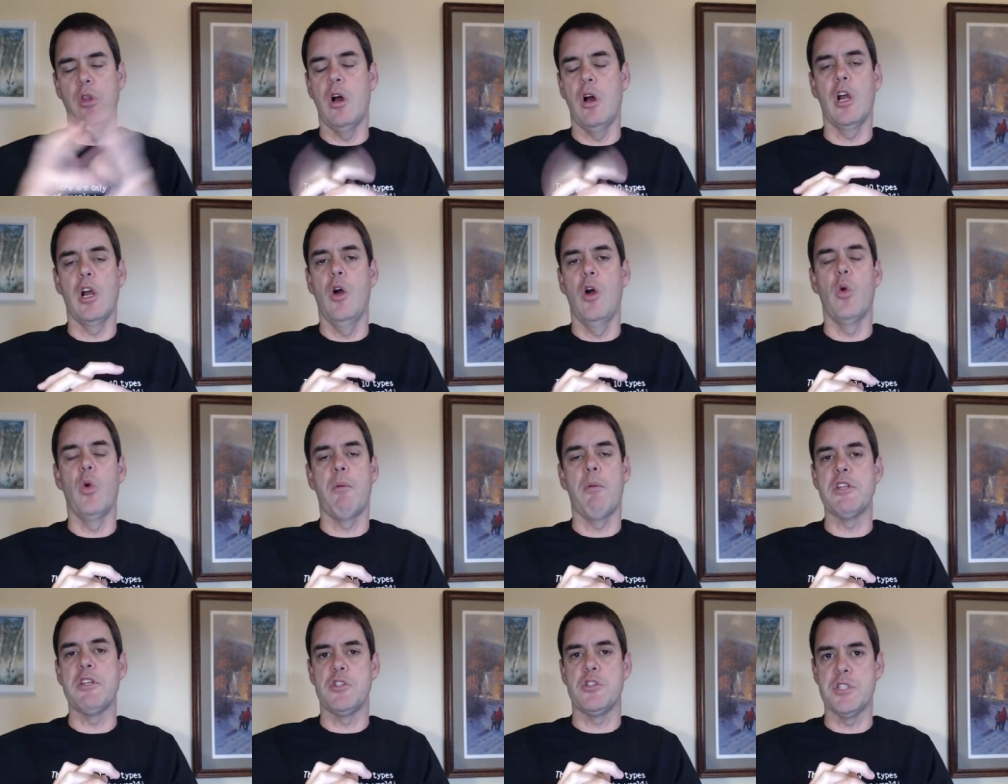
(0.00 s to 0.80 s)
ago, one of my
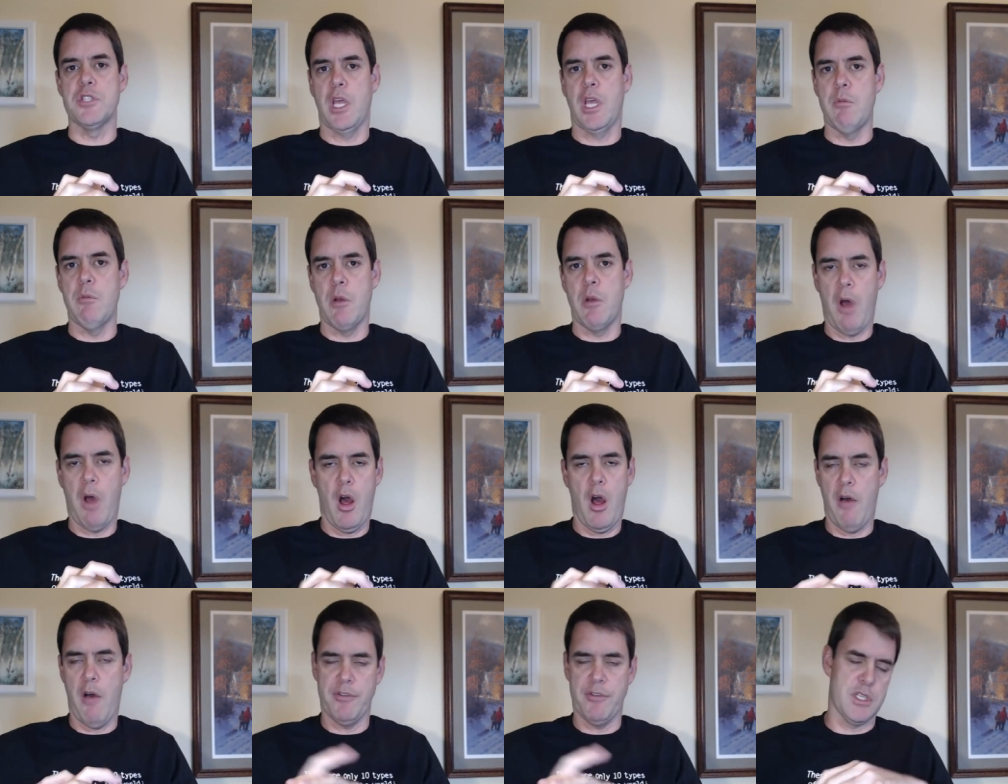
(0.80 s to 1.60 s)
students came into my
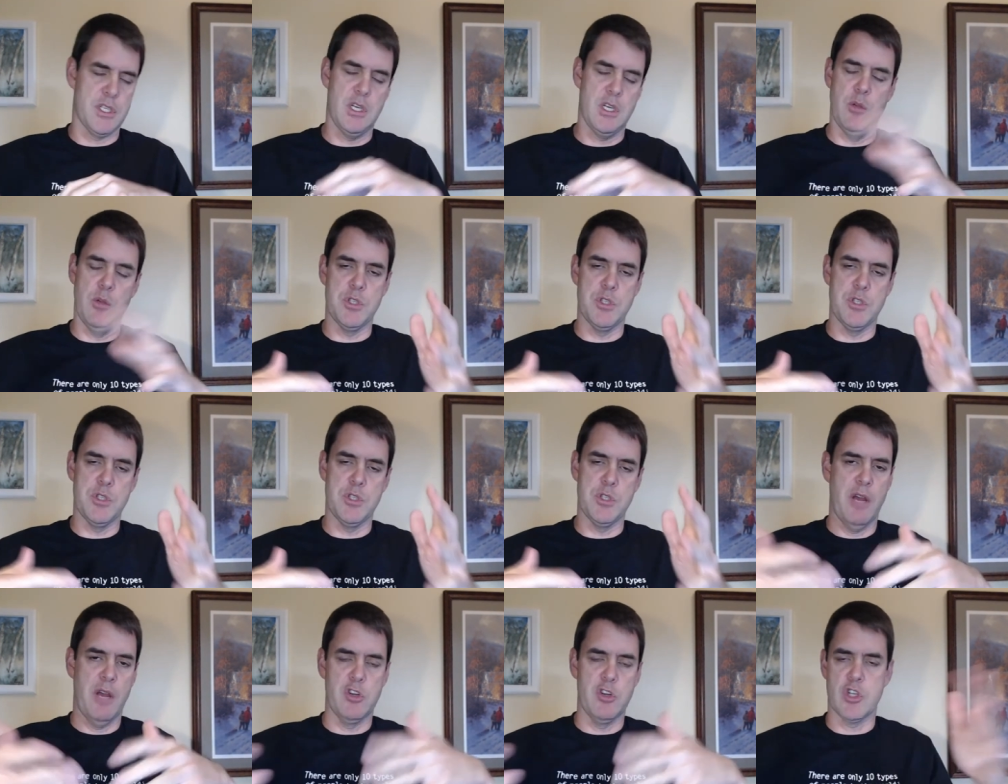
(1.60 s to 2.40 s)
office and he was
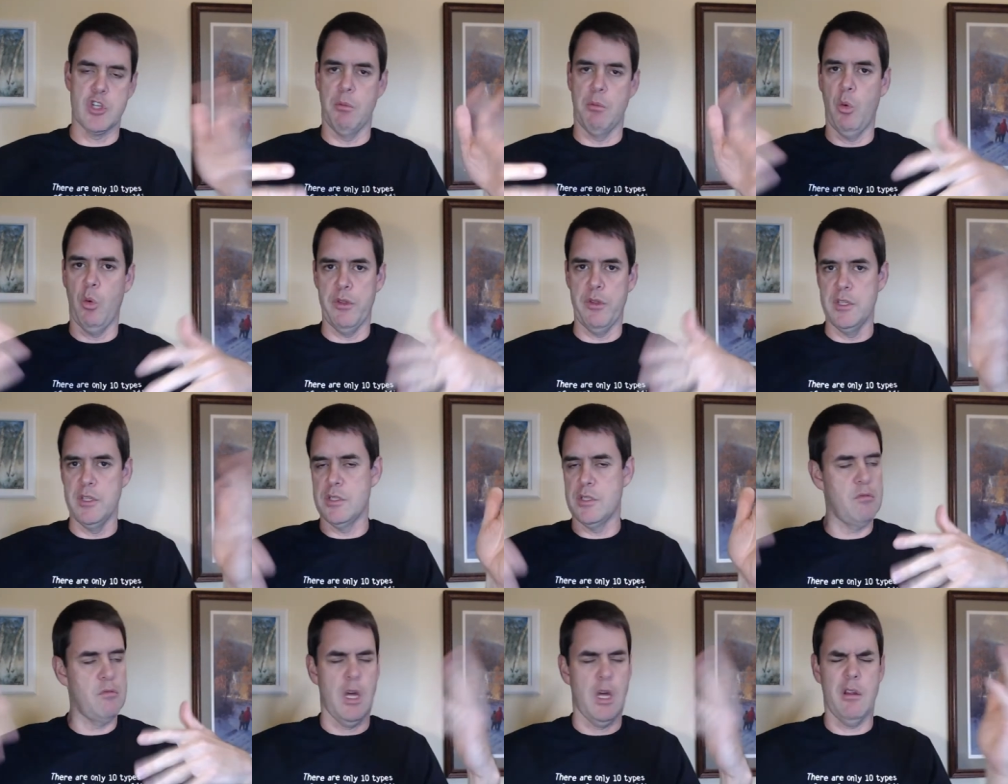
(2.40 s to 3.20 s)
having trouble with
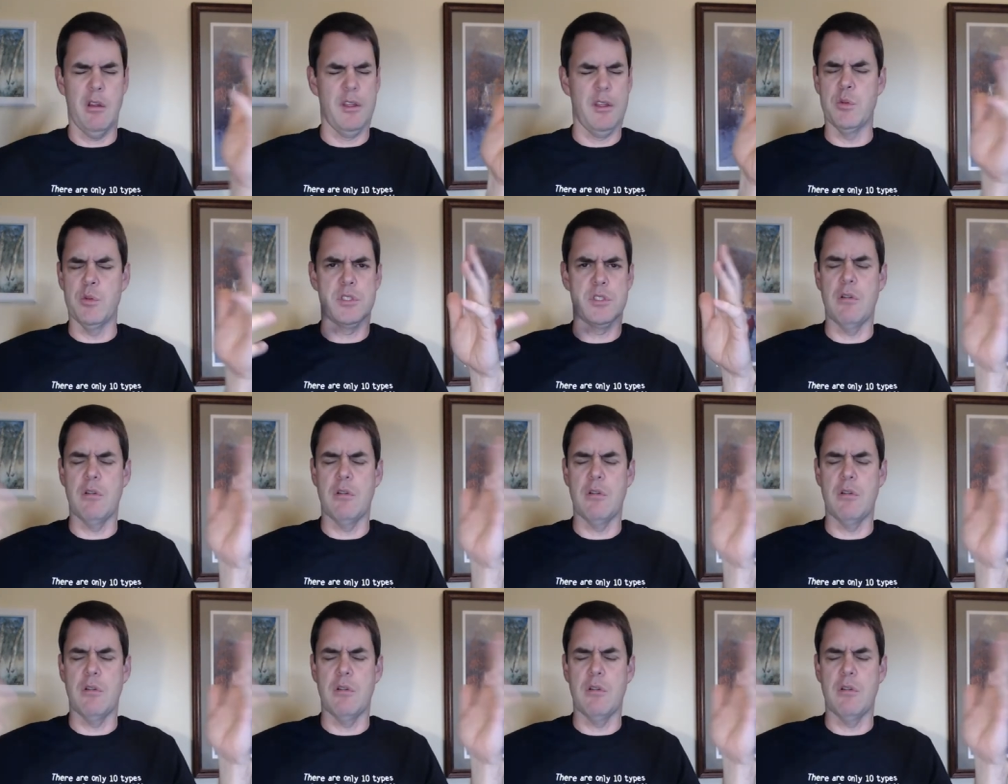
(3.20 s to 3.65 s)
his, I think it was